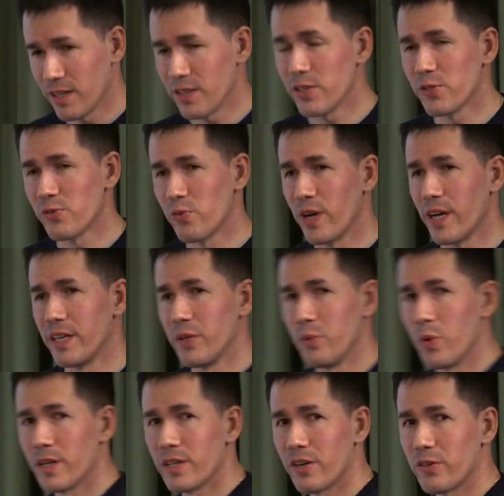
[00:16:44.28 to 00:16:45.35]
It is ready
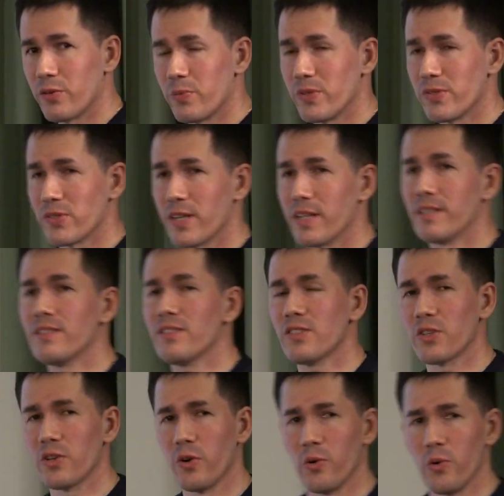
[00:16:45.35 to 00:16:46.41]
100%.
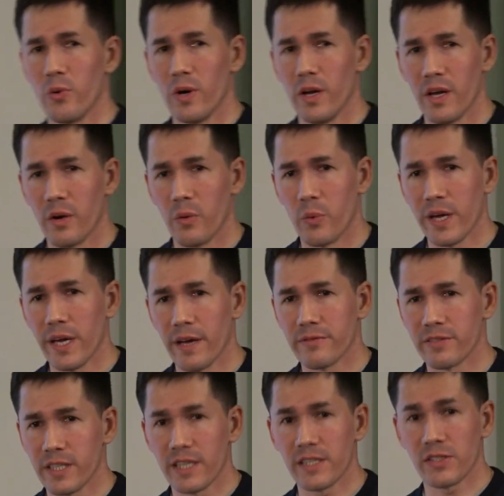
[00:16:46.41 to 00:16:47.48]
So we
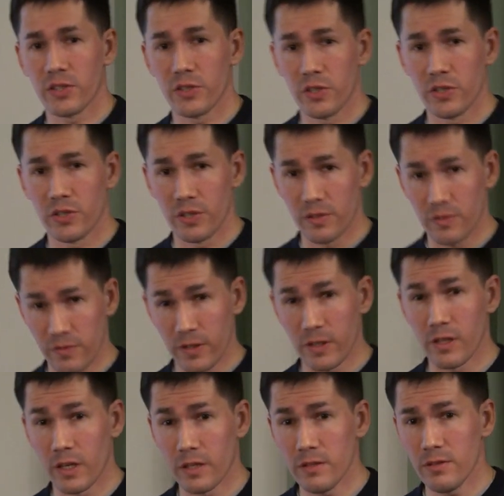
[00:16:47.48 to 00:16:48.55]
have tested it in
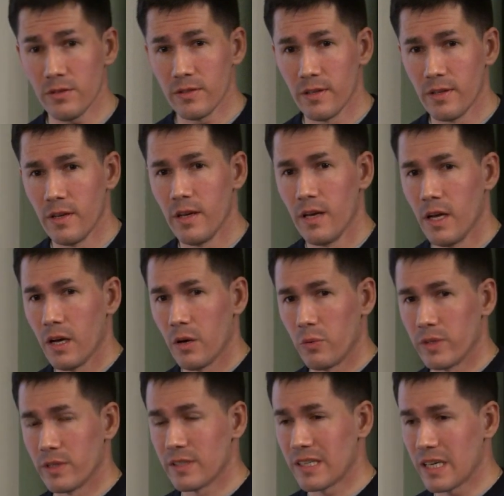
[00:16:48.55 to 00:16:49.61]
Finland
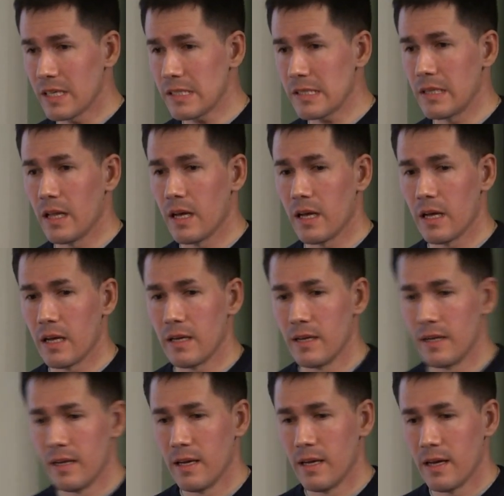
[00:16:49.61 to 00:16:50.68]
with Kessla,
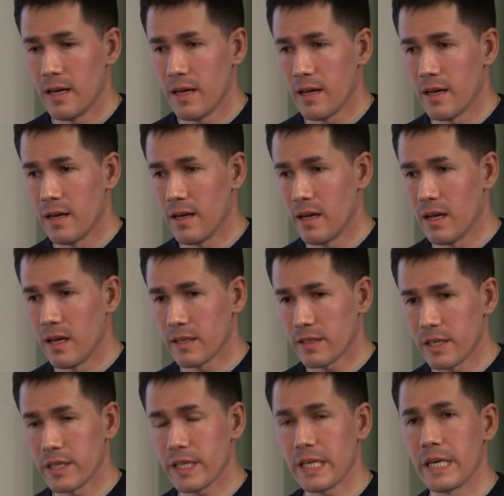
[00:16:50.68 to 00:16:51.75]

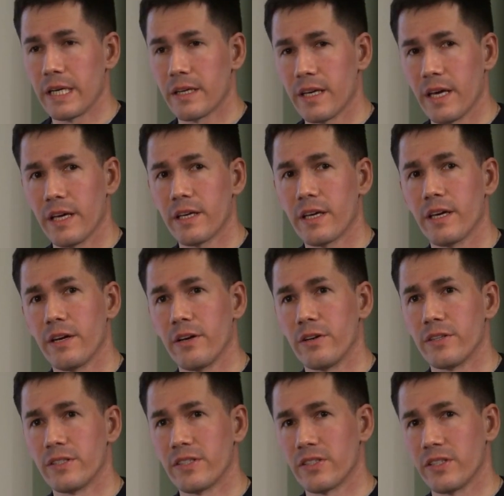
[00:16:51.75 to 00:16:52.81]

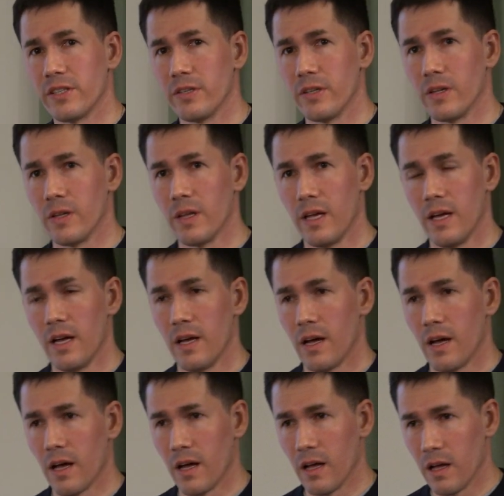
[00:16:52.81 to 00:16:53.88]
KKR Steel,
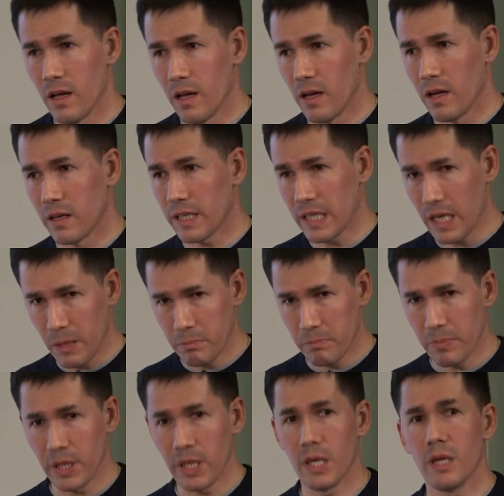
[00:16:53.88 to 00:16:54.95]

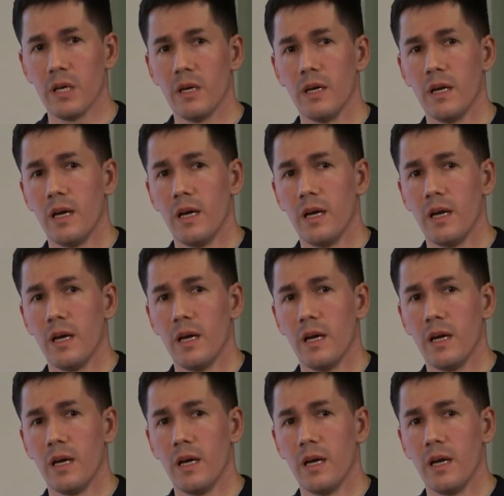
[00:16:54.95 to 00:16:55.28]
Kempi,